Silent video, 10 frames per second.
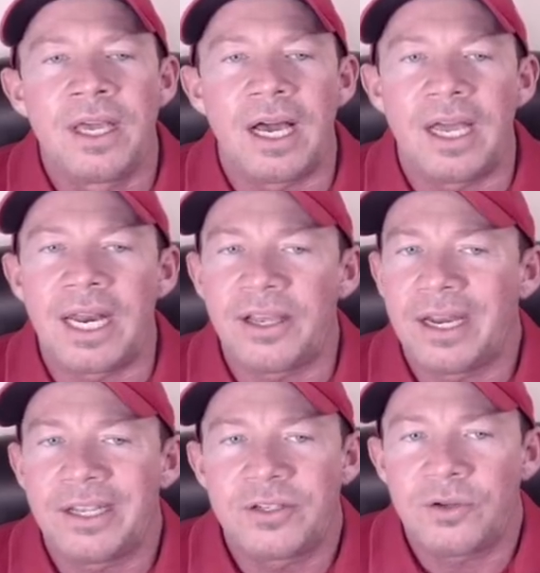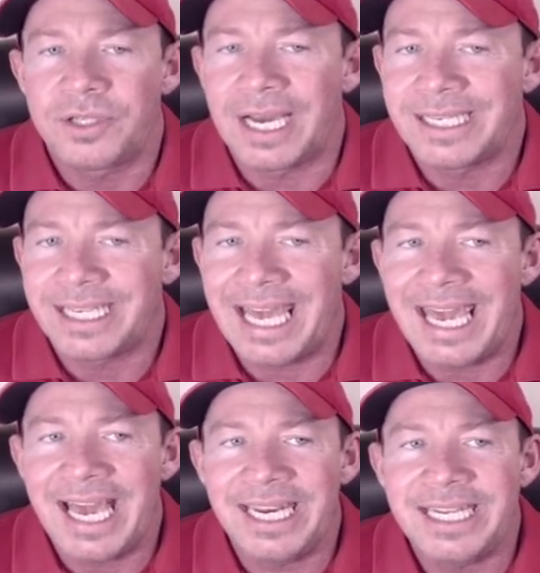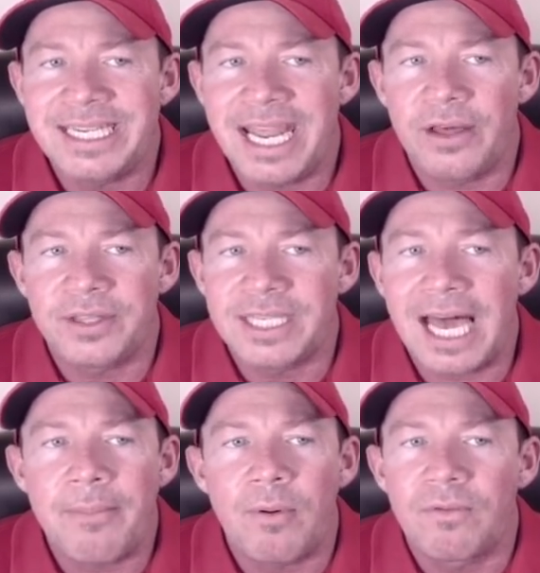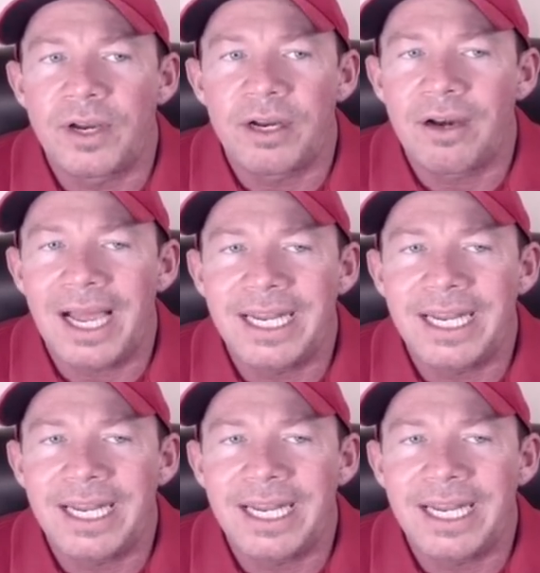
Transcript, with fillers: Uh, and I and I told you guys, like, hey, I didn't nail the top over here.